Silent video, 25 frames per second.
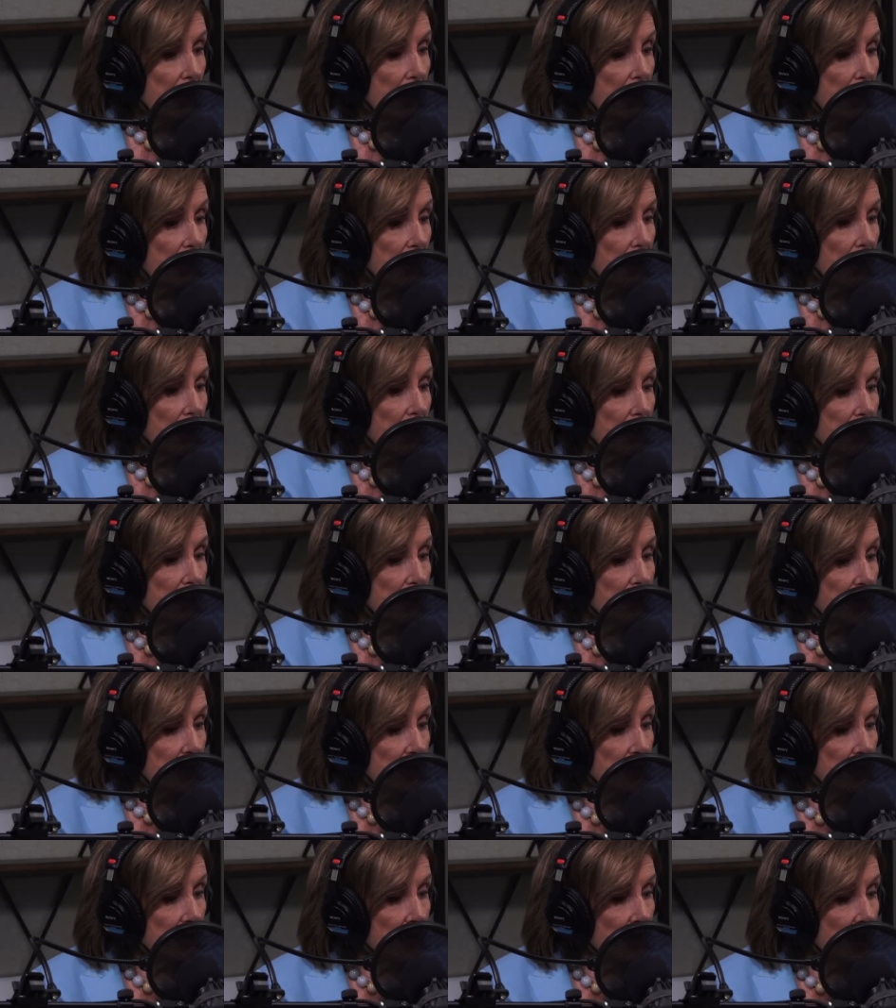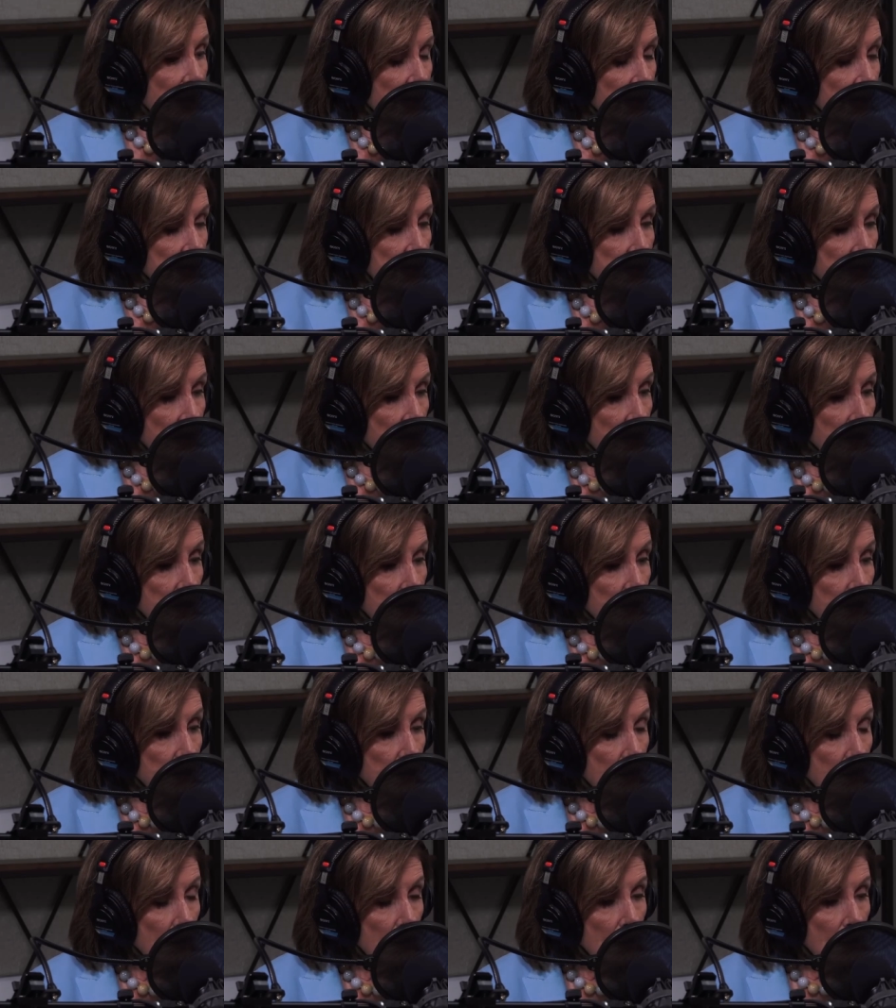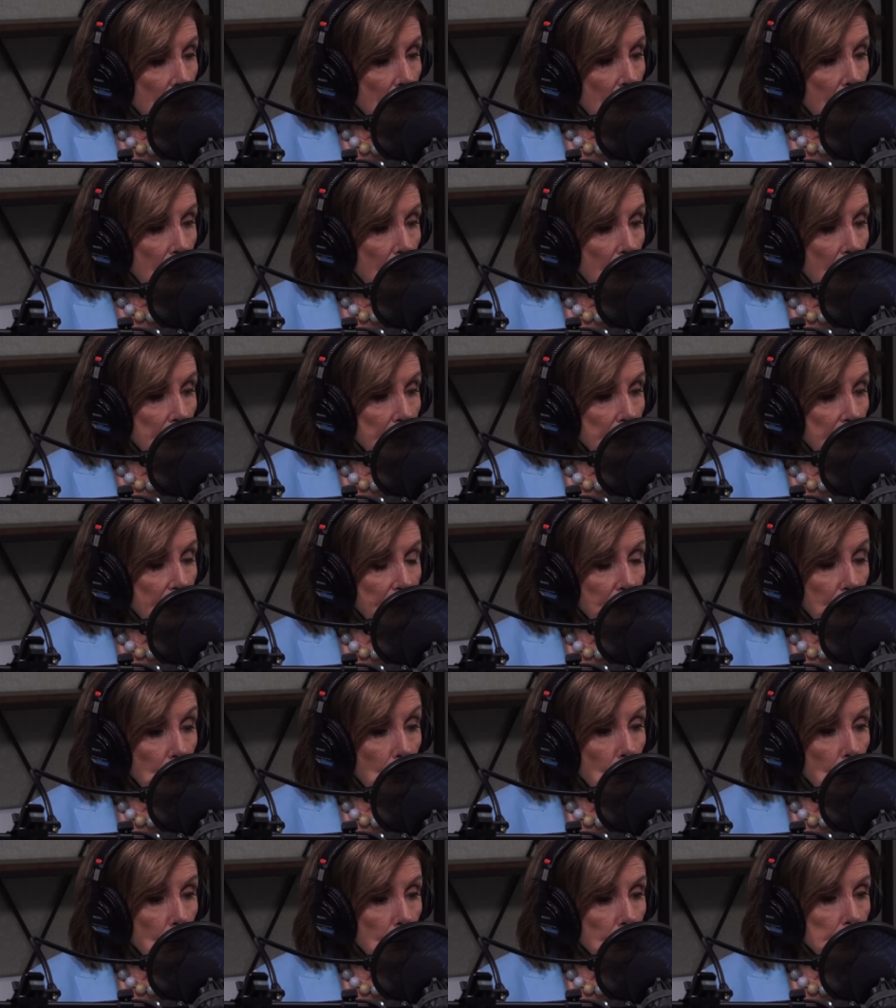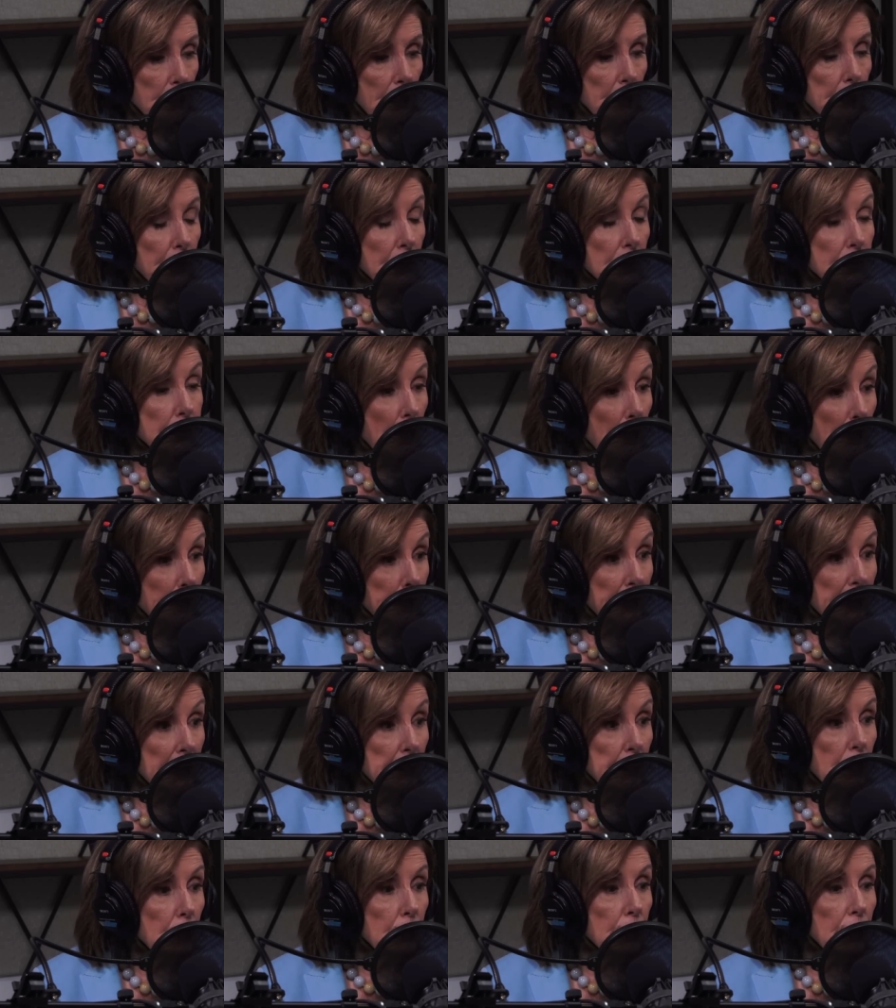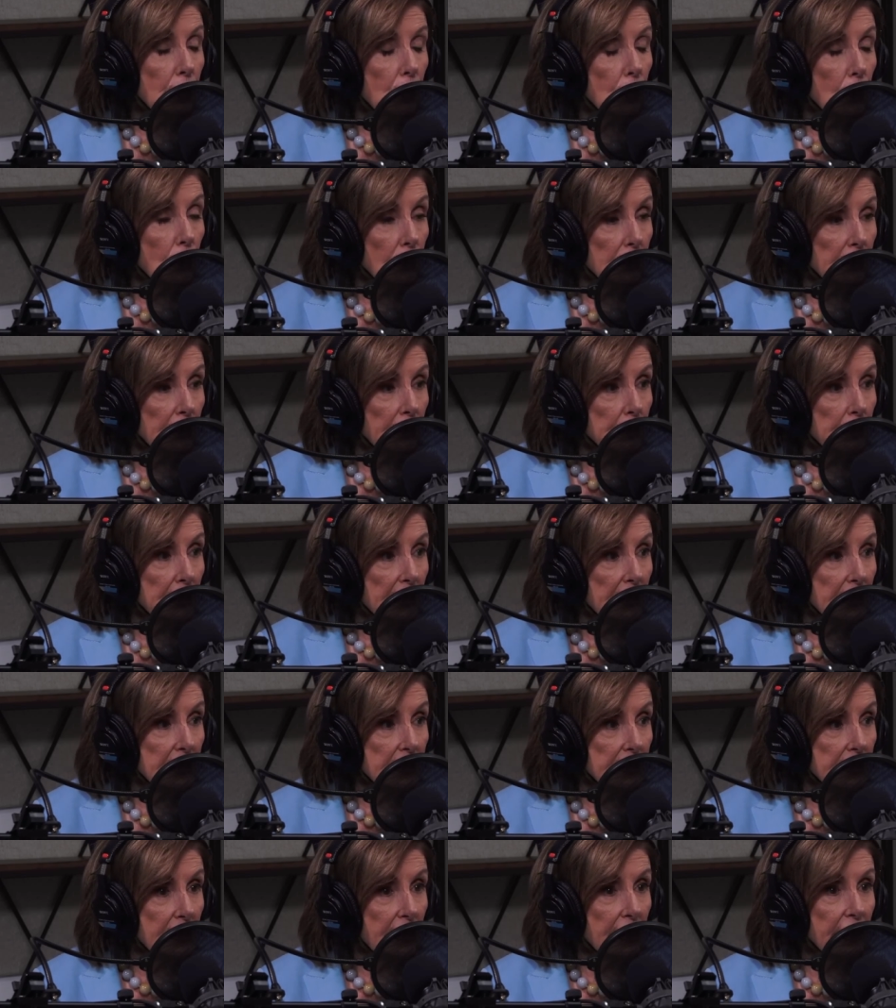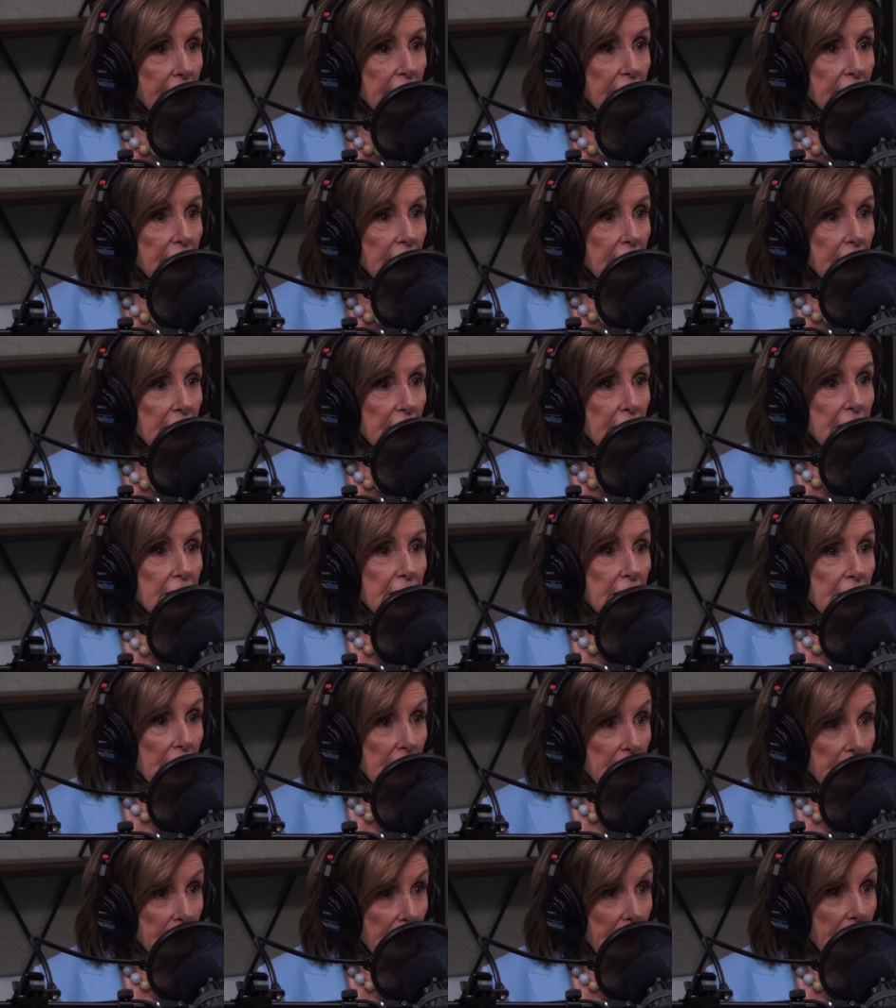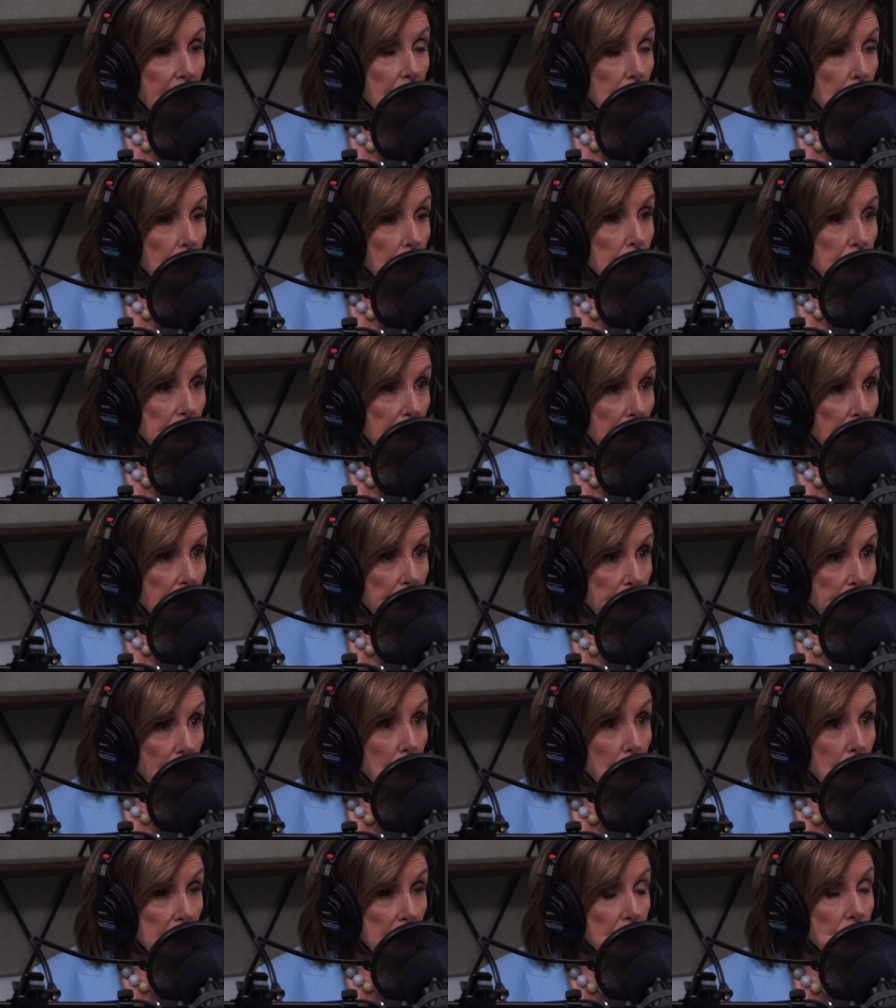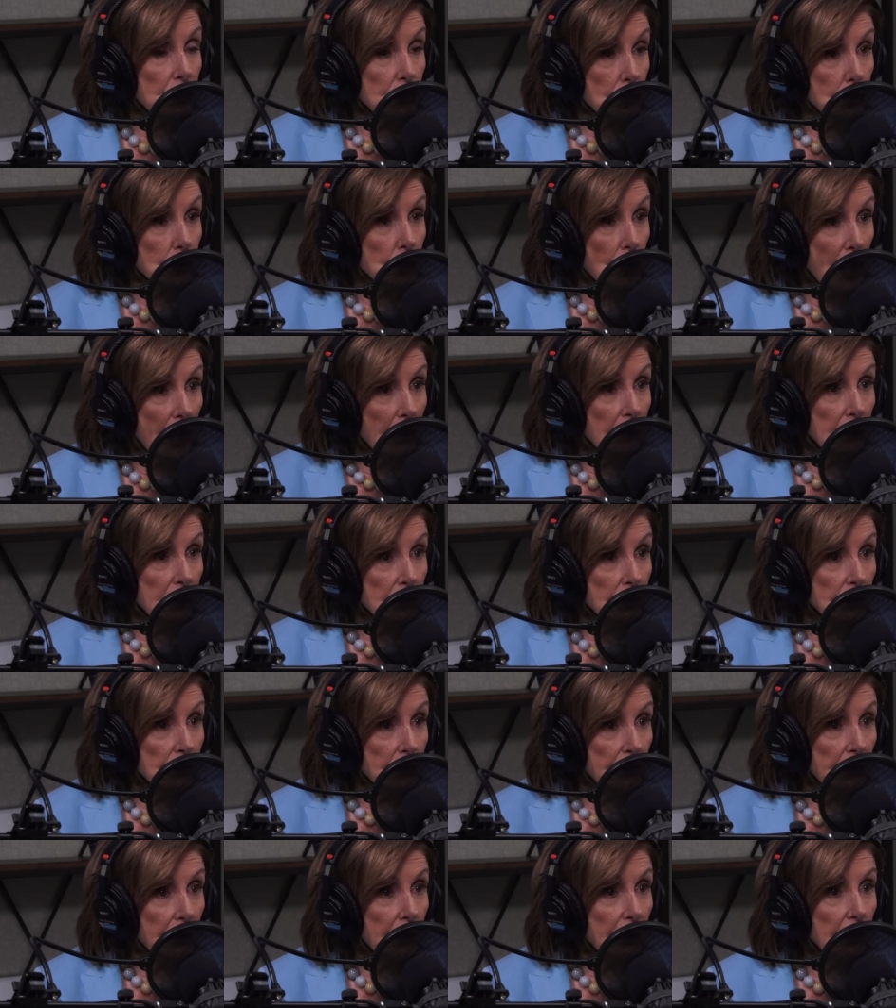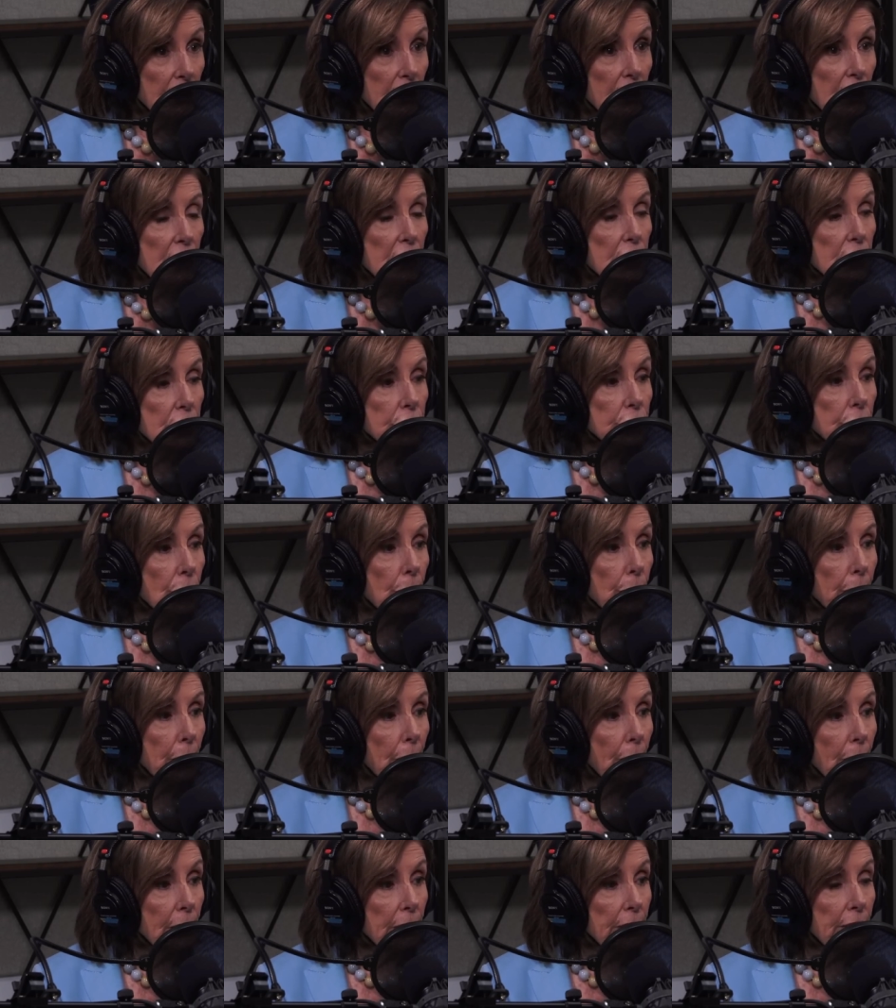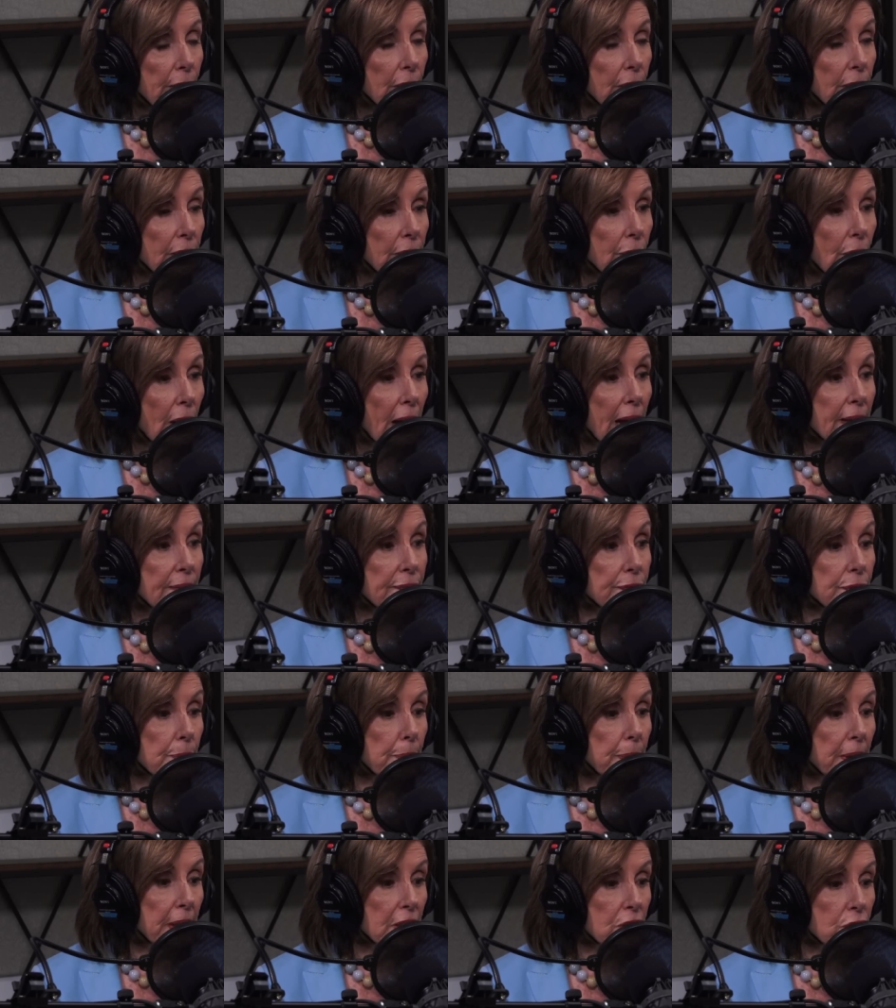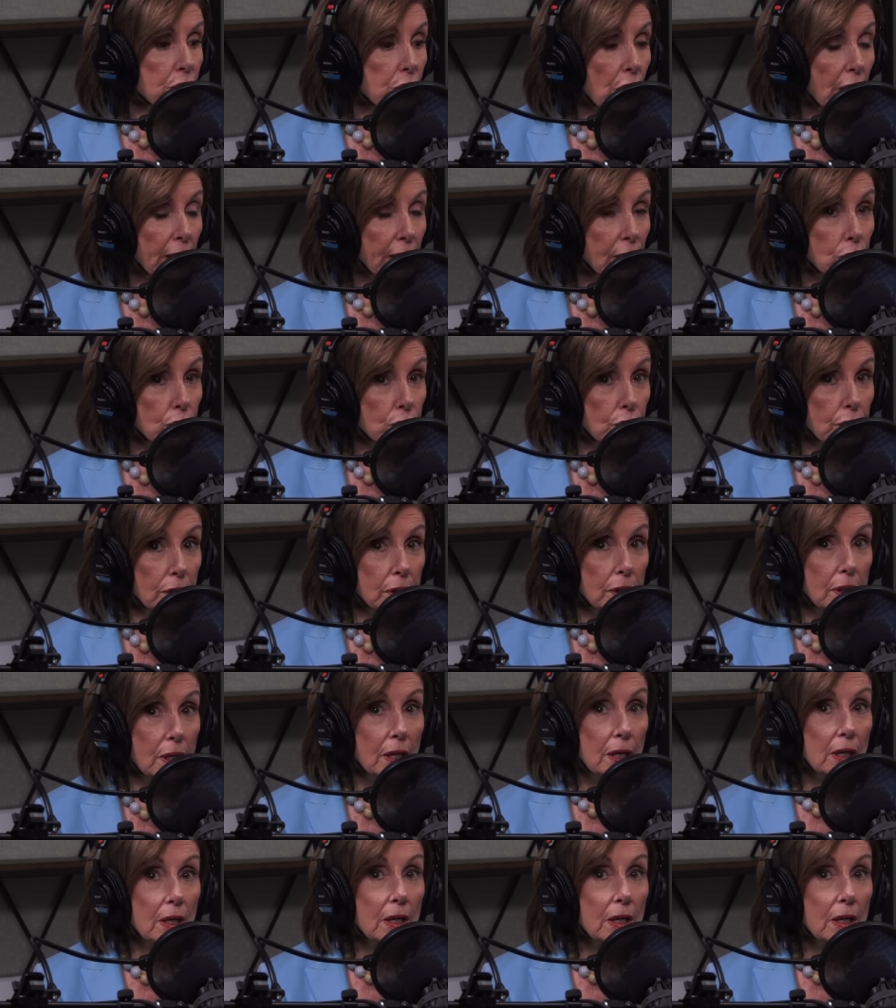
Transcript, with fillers: Uh, and then and um, I never called one person, but people were calling me saying that that there was a challenge there. So there there have to be a change in